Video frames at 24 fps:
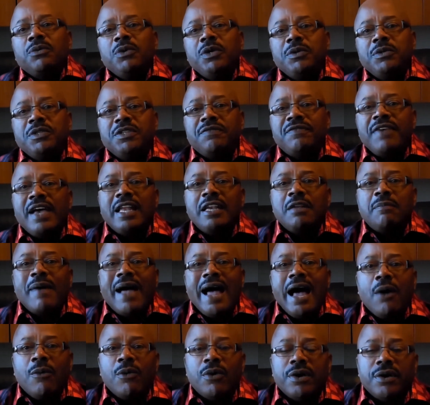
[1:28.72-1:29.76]
We develop
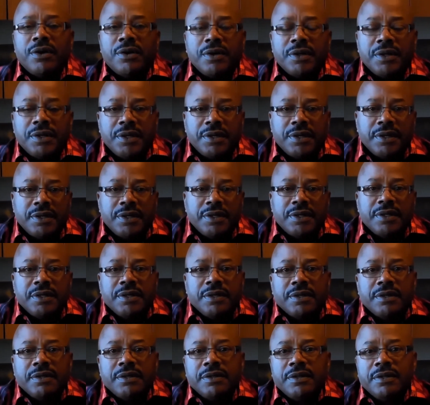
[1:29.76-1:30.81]
our
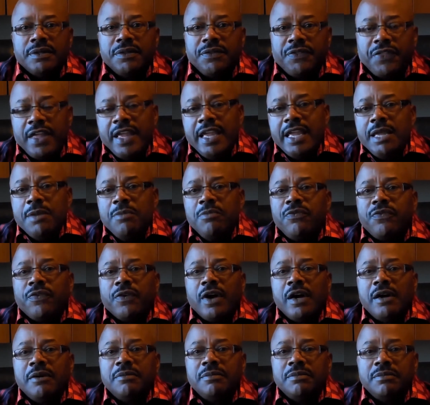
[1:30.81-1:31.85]
theme
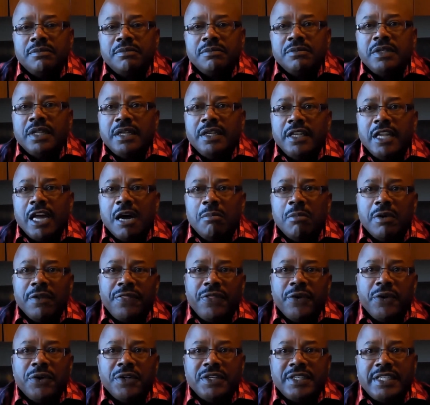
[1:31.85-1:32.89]
from the number
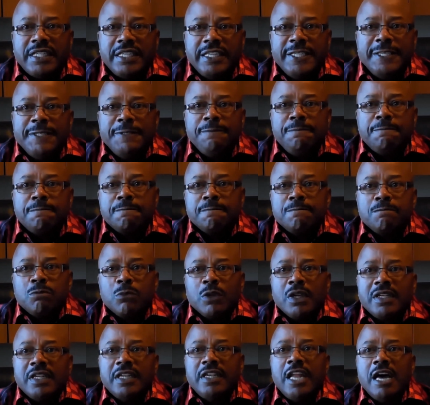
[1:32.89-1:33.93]
13.
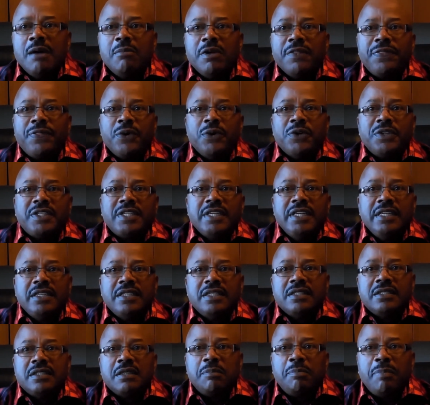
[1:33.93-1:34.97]
The number
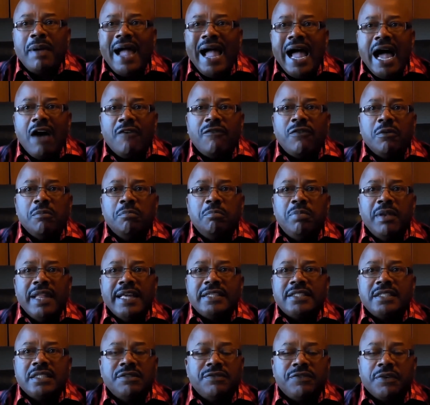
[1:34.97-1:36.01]
13 is a powerful
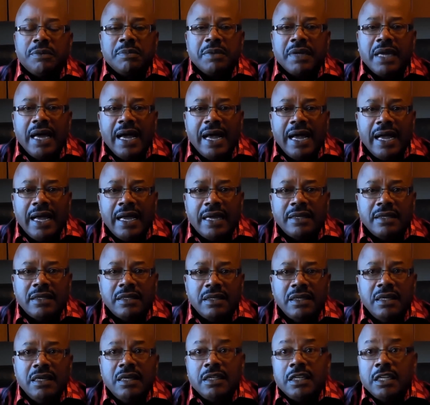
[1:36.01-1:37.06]
blessing from God.
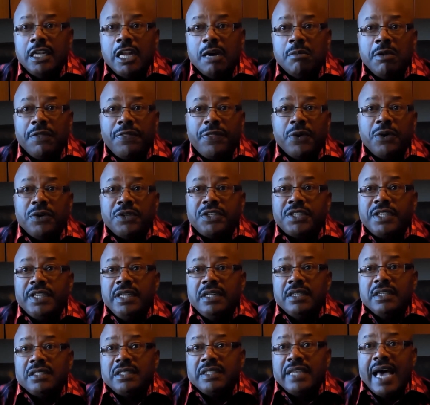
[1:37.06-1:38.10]
The number
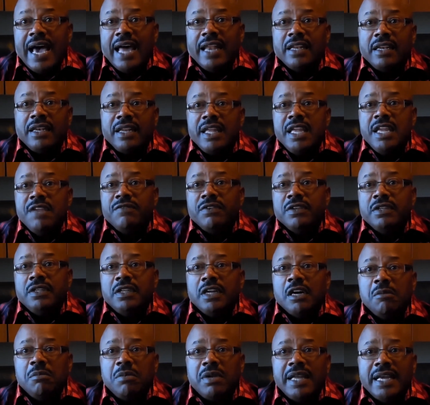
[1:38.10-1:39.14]
13 is not an
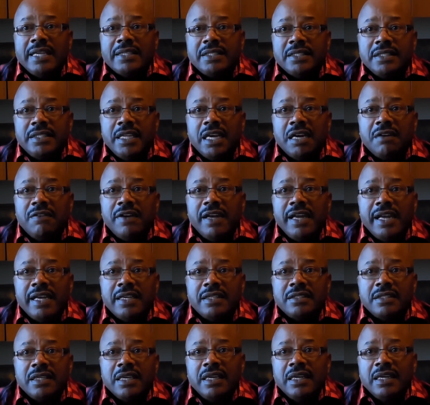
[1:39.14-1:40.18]
even number as the devil
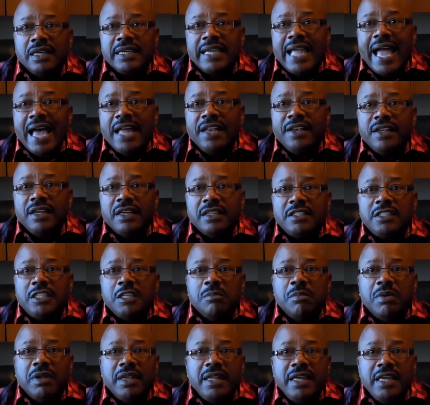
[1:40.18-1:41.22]
has gotten us
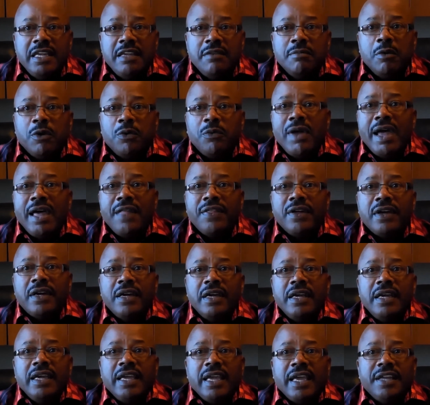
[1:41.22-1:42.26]
to believe, but
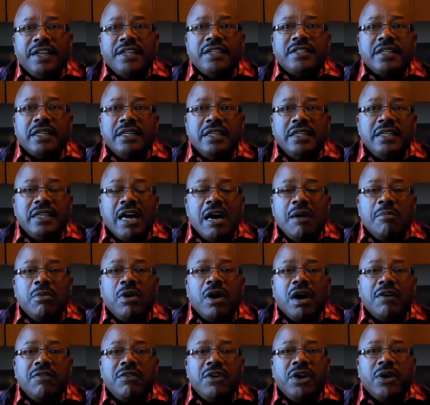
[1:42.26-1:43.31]
rather it is a
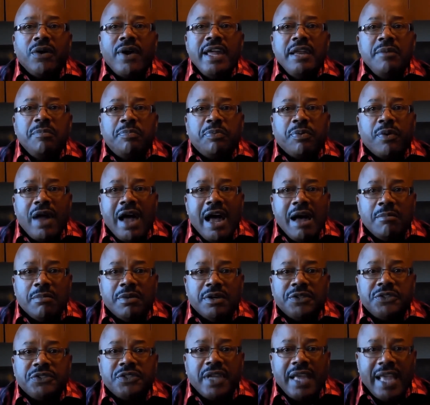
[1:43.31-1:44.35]
number of great
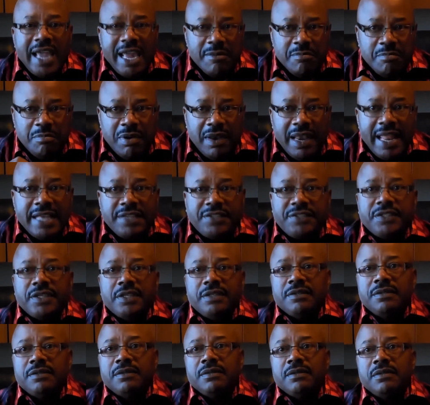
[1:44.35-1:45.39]
promise and
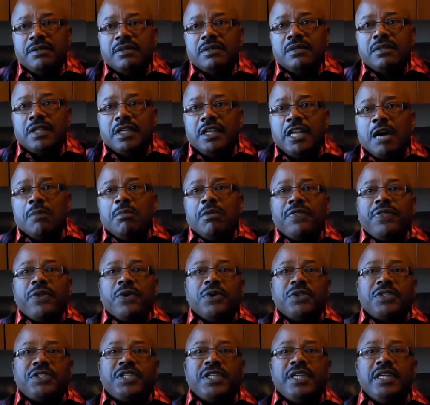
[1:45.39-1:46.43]
blessing. The number
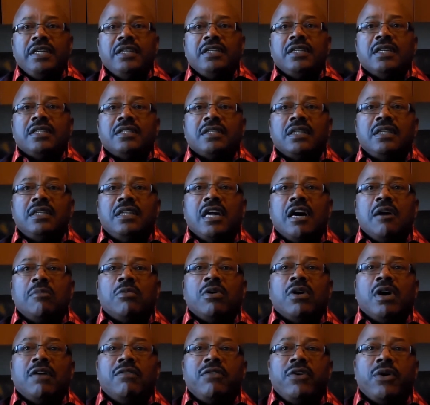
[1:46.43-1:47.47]
13 is a
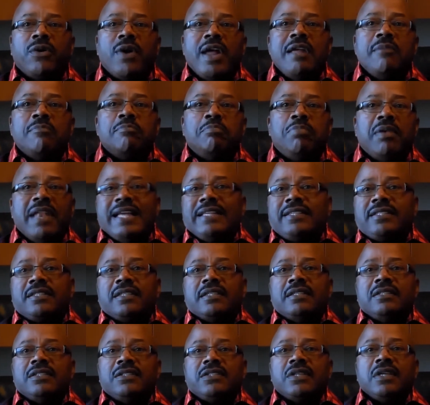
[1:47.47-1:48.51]
number of great
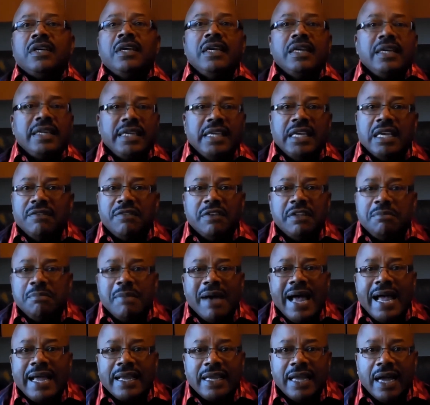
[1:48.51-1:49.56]
blessings given
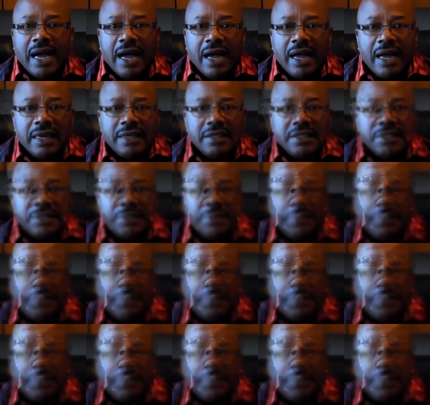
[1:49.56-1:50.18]
by God.